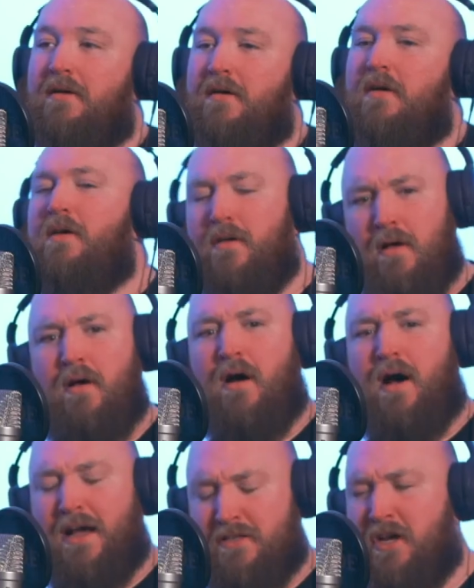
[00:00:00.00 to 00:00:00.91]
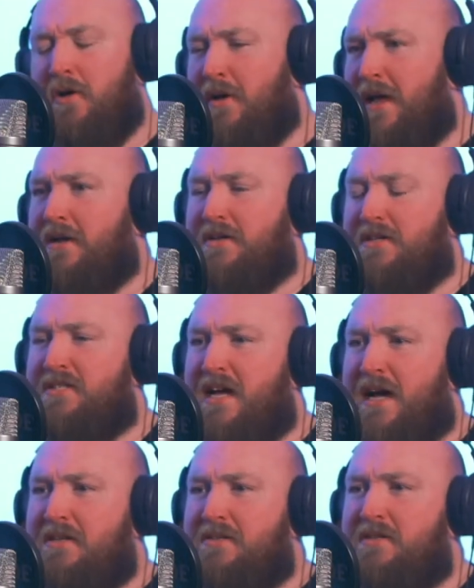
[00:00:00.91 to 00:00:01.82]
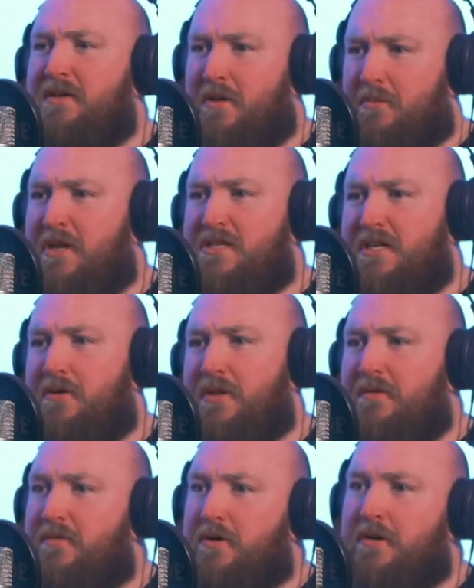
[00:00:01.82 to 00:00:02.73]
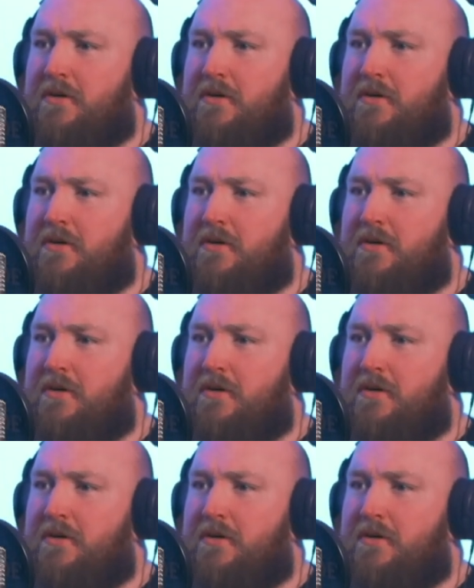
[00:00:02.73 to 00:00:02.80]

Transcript: That that isn't. I domineering, totally understand. I'm going to deal with it.